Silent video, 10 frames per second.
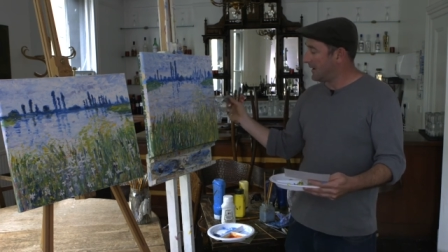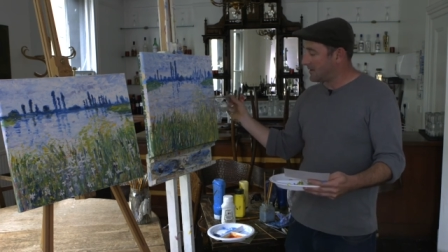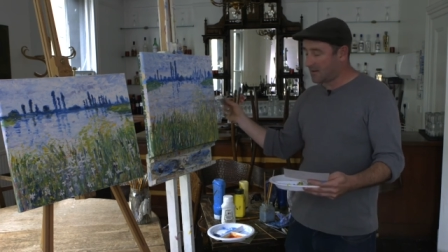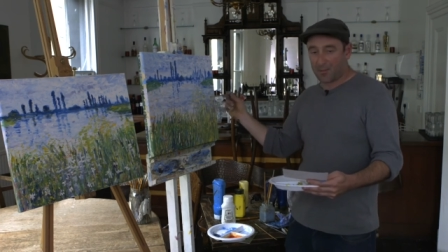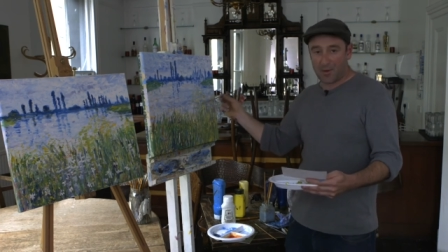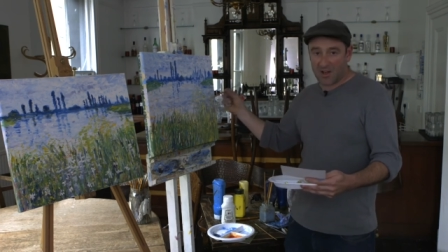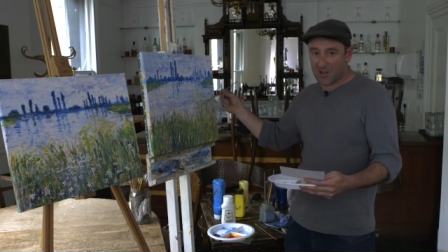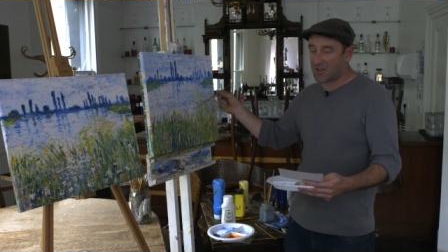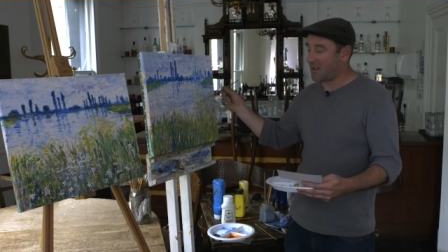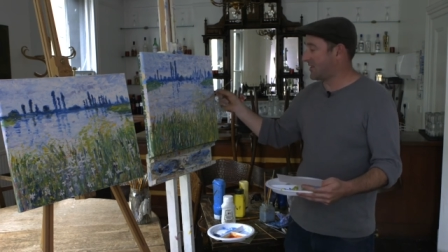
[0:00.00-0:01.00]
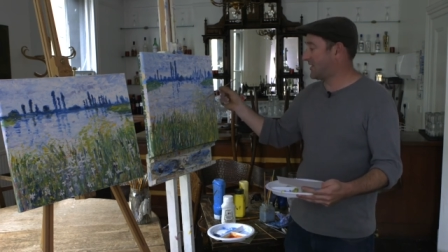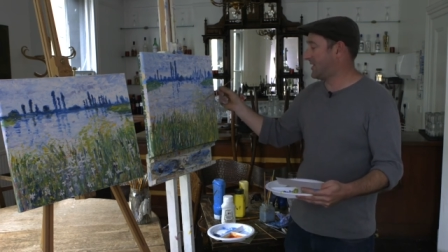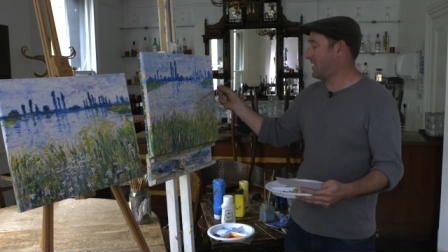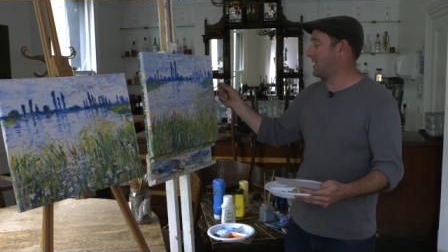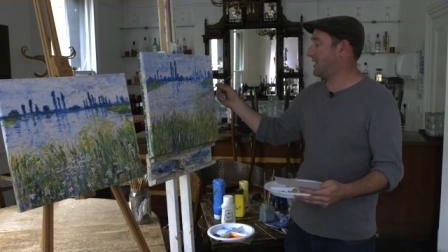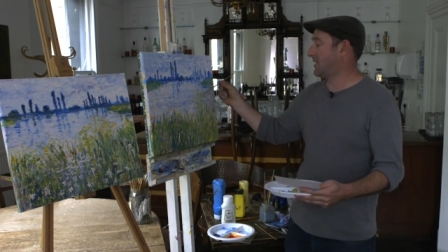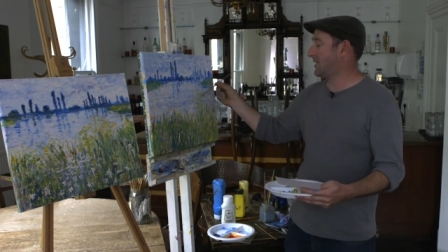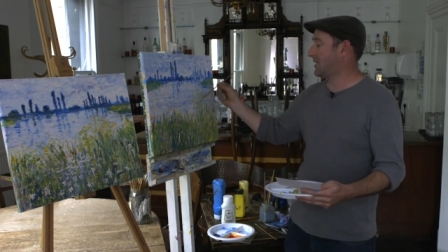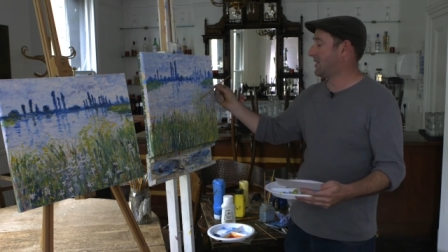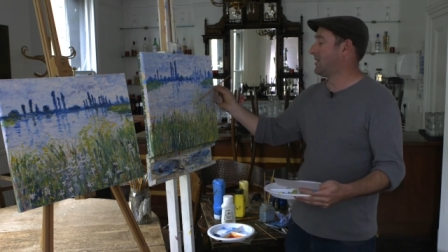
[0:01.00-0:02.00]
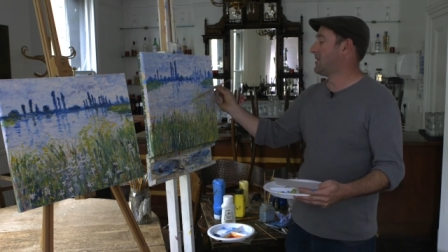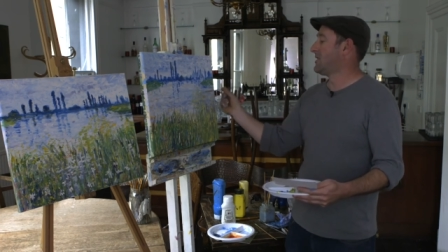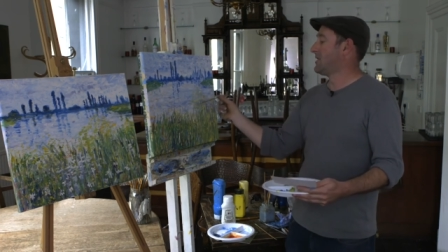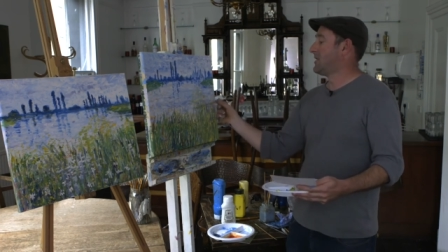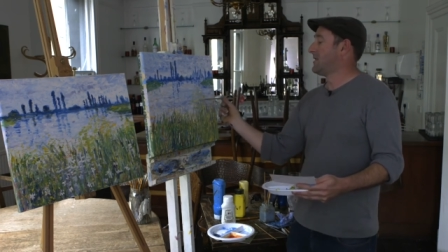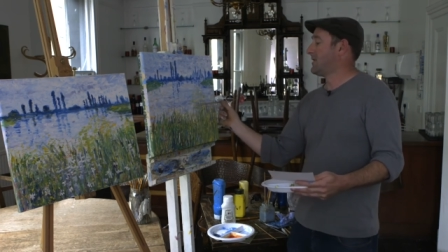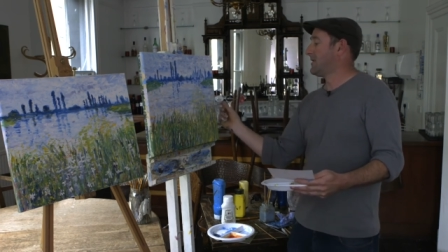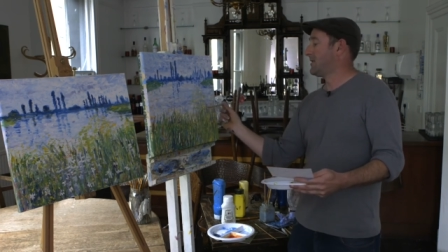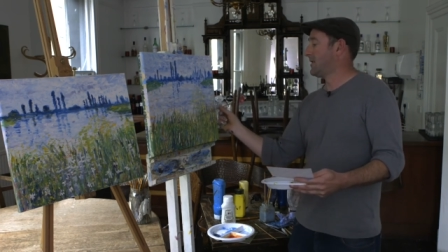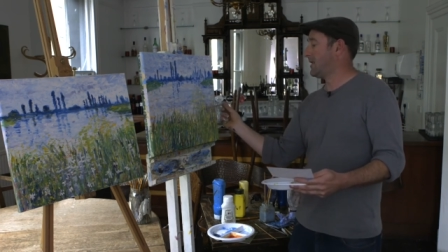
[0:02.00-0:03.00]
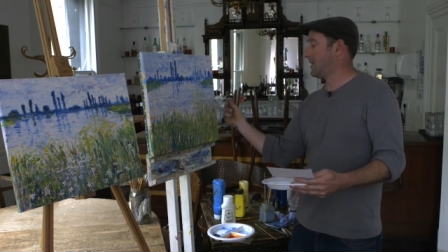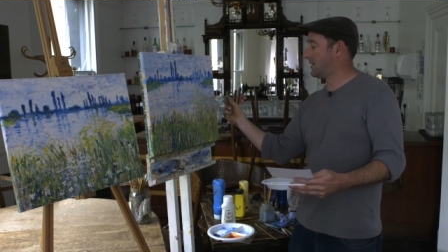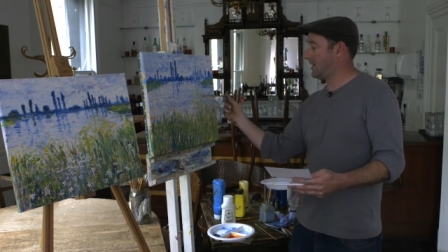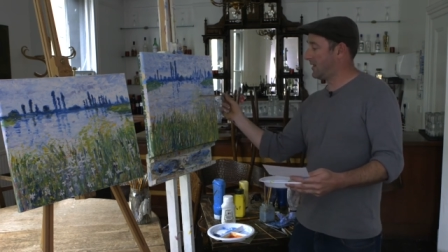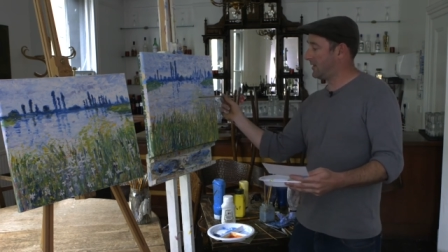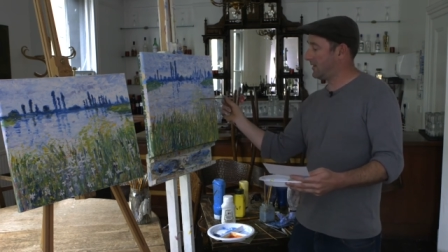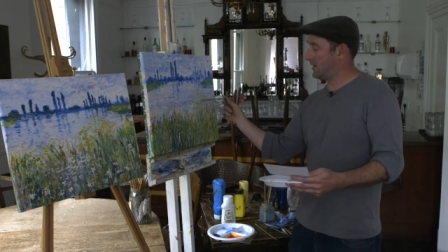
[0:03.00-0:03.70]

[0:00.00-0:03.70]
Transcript: It's an impressionist, isn't he? So that's it.